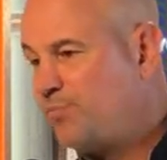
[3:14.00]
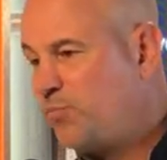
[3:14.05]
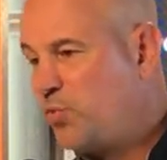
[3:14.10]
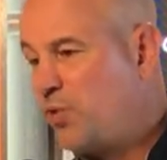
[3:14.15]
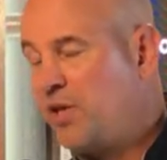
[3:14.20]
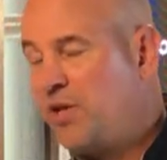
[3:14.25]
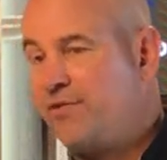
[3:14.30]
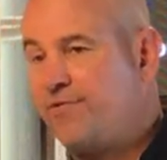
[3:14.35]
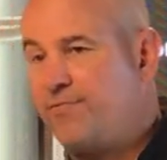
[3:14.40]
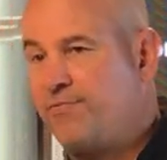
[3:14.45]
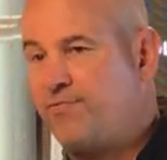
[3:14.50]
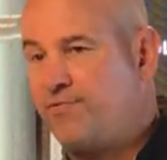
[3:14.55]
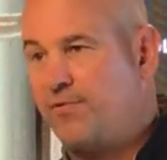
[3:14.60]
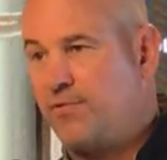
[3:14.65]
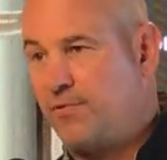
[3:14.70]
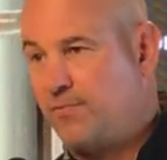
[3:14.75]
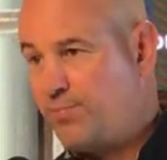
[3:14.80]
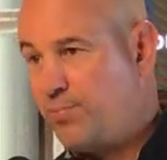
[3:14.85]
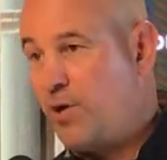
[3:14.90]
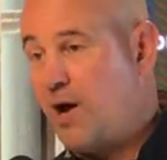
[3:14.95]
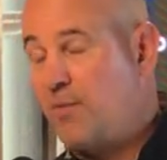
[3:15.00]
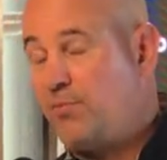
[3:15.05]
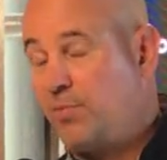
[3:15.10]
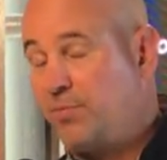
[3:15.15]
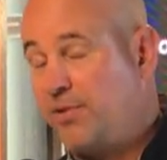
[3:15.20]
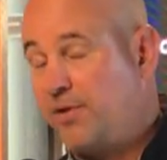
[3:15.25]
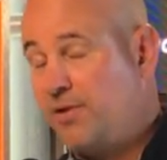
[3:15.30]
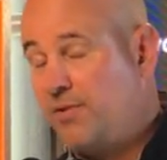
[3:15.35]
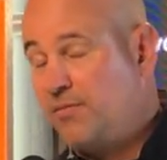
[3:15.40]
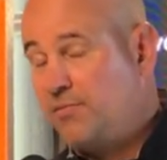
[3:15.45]
really for
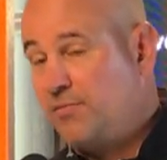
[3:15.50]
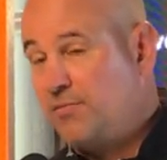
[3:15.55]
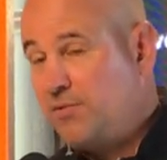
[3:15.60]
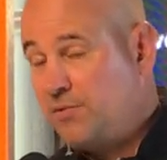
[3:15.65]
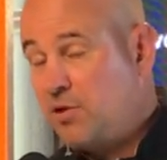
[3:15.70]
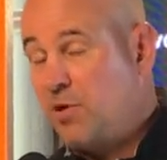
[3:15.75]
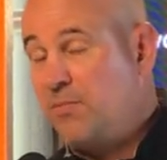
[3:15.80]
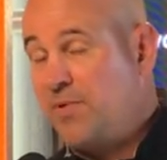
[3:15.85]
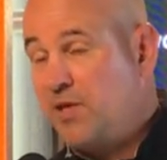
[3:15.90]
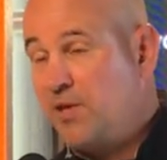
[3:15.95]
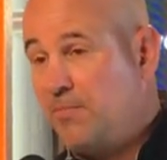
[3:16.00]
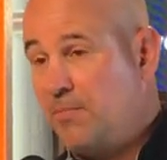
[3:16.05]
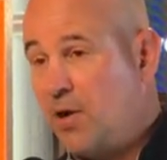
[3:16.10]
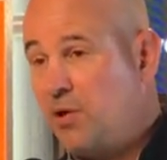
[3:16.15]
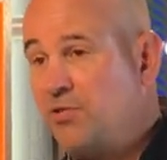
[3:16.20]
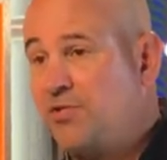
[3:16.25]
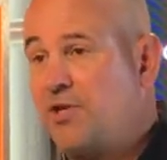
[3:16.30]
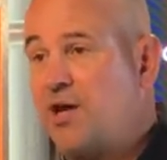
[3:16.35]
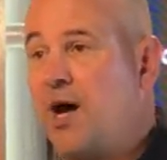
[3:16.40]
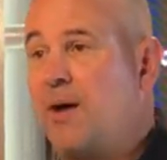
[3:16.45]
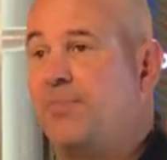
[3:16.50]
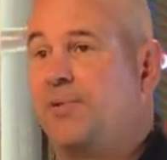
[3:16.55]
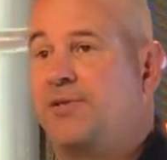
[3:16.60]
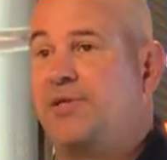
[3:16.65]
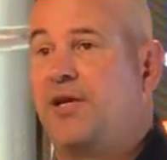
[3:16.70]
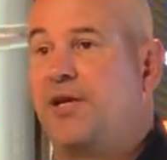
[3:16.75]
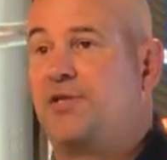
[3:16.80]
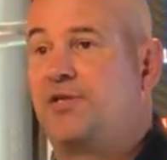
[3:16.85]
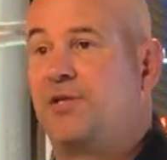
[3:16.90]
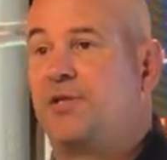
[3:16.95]
probably it's going to be the most
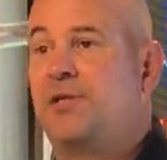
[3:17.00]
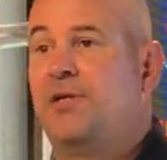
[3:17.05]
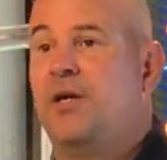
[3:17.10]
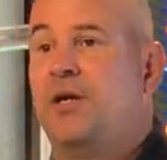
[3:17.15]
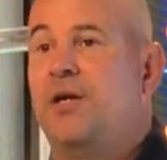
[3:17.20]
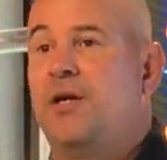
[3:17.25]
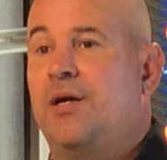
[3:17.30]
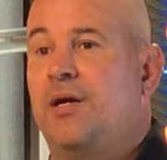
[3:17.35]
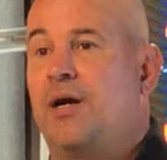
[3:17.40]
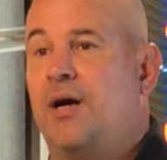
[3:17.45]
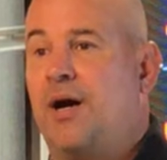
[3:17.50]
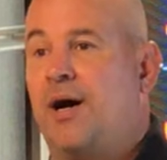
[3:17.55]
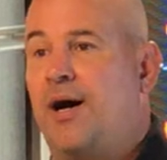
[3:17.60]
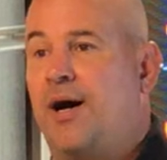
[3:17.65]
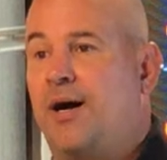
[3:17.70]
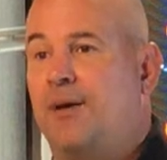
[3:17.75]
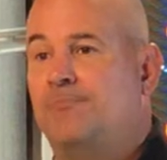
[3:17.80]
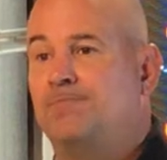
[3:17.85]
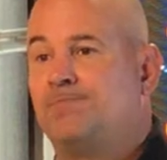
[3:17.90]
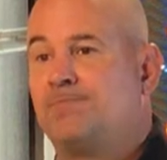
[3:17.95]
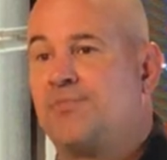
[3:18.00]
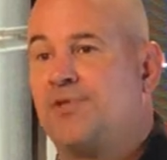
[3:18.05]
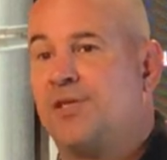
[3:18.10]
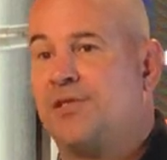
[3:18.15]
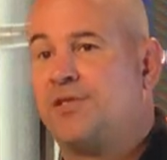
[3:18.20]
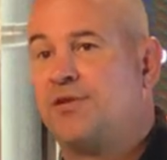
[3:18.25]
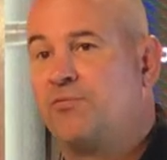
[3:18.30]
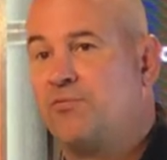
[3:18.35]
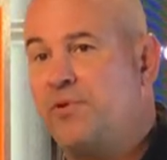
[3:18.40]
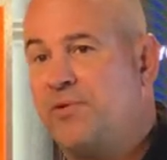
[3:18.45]
competition
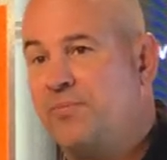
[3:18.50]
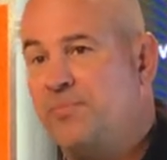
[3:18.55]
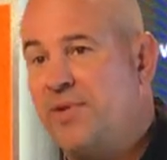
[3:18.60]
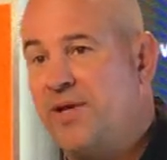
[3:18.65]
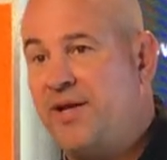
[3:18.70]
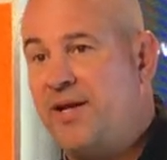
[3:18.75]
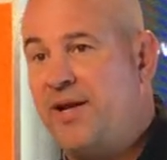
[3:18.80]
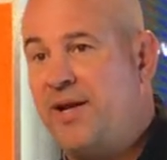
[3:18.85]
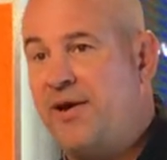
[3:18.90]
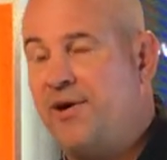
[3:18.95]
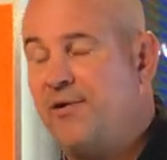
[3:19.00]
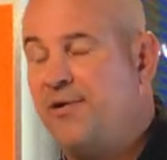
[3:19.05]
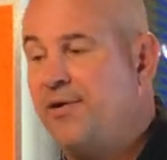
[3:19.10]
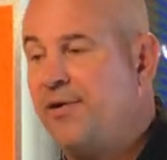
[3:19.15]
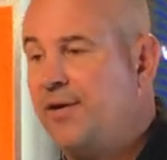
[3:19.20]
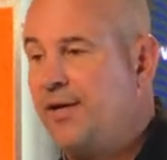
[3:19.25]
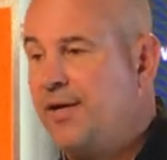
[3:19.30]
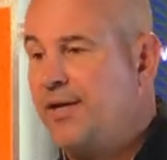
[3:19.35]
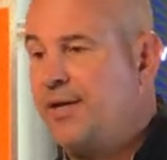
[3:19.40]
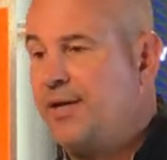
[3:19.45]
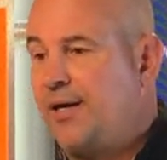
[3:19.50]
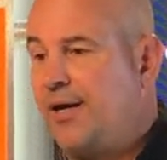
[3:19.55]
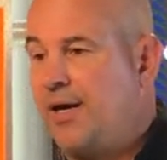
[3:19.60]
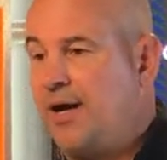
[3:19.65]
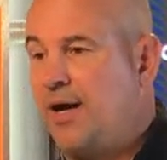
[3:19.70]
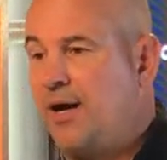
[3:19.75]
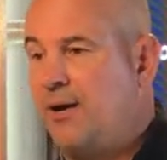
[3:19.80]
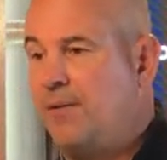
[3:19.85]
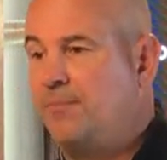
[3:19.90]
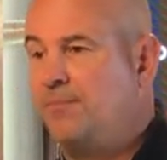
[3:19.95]
since we've been here.
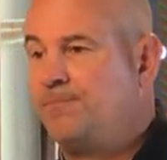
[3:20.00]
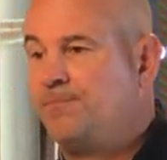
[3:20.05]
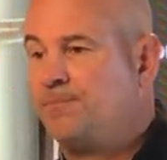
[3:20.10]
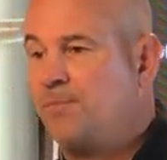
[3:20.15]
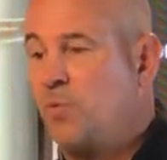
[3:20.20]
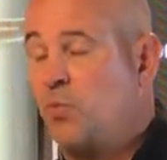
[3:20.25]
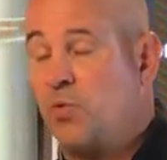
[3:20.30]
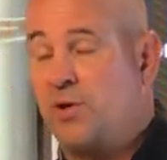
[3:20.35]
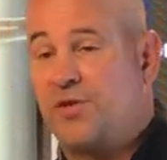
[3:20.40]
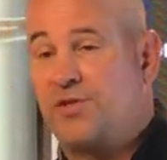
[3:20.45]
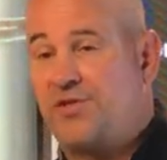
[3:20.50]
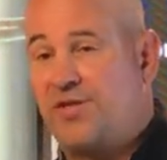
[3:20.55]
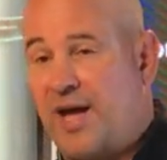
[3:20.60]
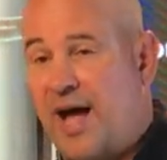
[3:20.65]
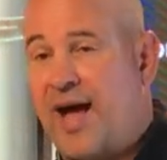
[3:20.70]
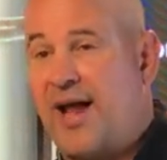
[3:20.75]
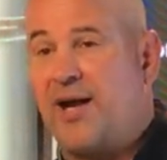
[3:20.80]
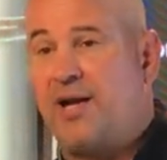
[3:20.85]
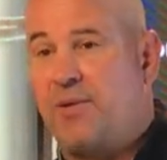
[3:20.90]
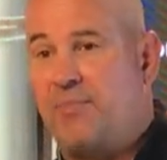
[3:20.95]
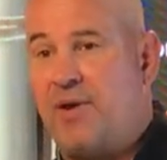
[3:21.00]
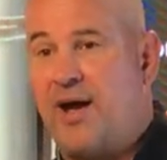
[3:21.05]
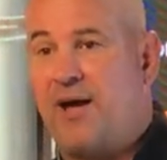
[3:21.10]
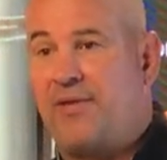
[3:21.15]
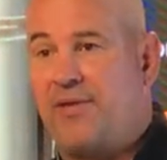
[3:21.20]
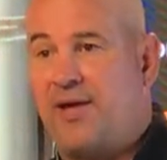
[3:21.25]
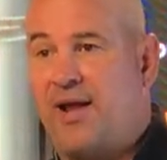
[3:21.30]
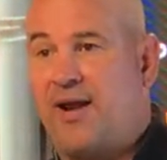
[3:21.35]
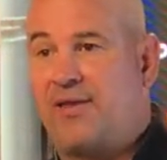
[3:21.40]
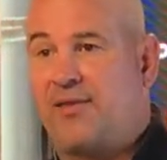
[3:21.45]
We're excited
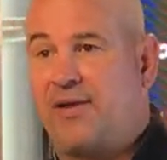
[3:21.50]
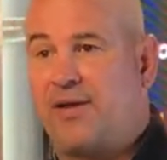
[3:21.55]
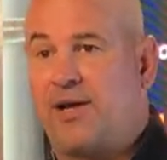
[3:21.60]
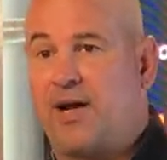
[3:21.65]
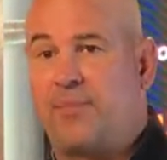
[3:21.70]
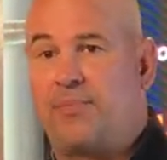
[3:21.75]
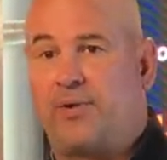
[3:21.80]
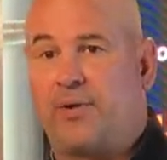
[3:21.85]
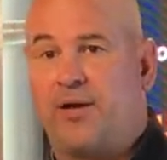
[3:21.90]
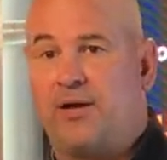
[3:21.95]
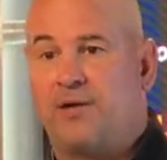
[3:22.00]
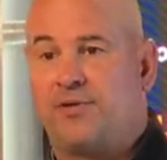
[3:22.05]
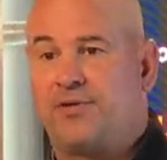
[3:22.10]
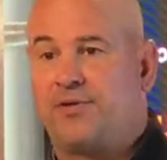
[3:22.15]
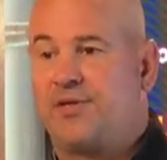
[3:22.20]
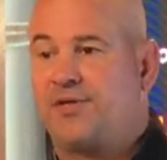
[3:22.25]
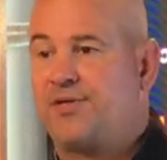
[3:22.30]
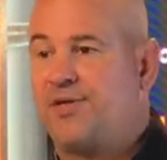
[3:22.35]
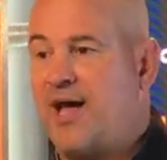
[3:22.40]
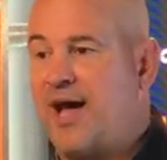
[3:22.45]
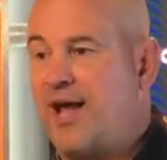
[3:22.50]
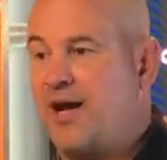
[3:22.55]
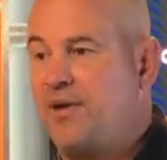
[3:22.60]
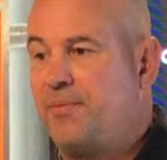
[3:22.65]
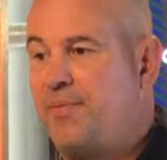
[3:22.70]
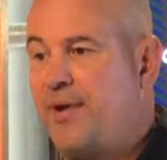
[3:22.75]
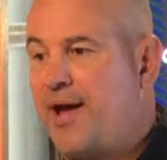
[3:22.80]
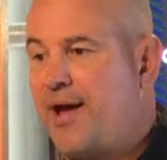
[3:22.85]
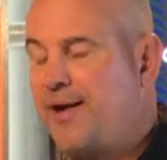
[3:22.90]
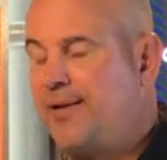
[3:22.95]
about that. I think our players are excited
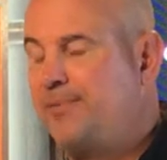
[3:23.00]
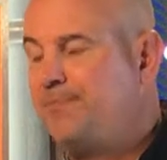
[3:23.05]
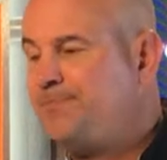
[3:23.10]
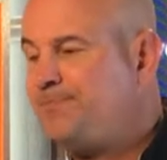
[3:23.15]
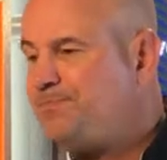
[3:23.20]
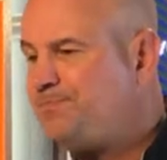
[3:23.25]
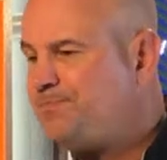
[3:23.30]
about it.